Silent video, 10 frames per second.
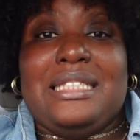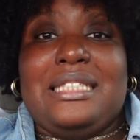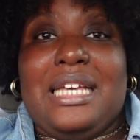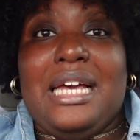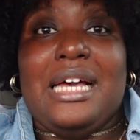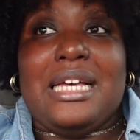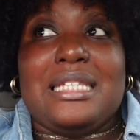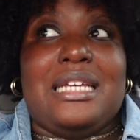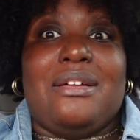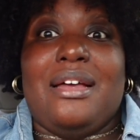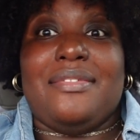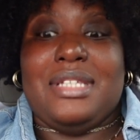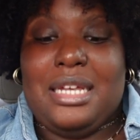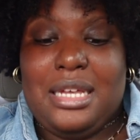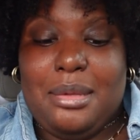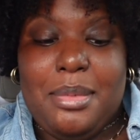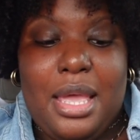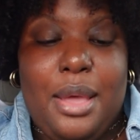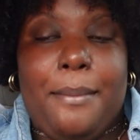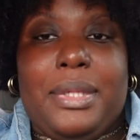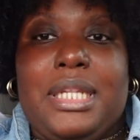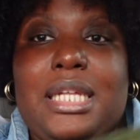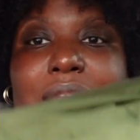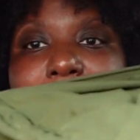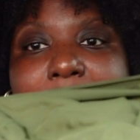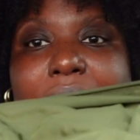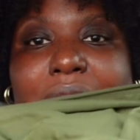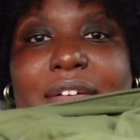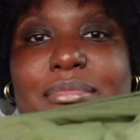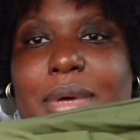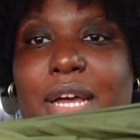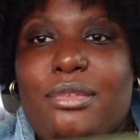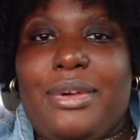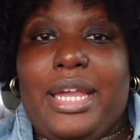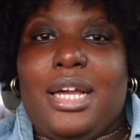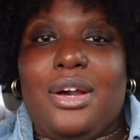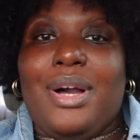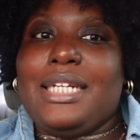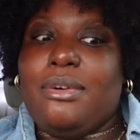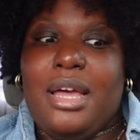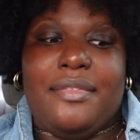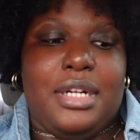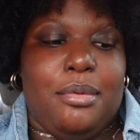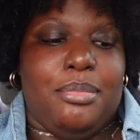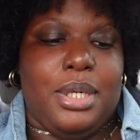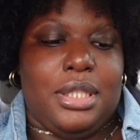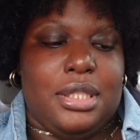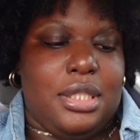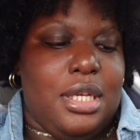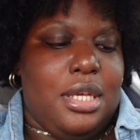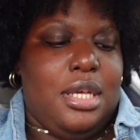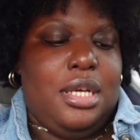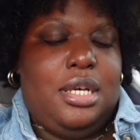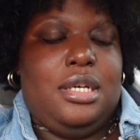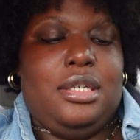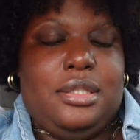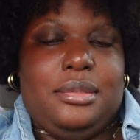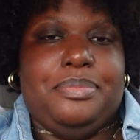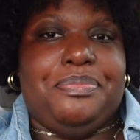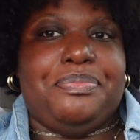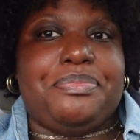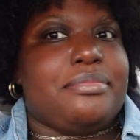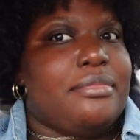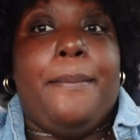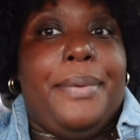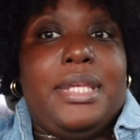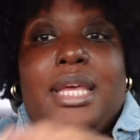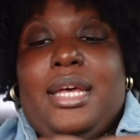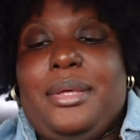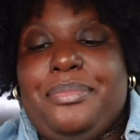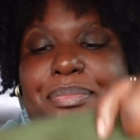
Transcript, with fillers: yeah because i don't have time but luckily i have my raincoat i don't have an umbrella um but yeah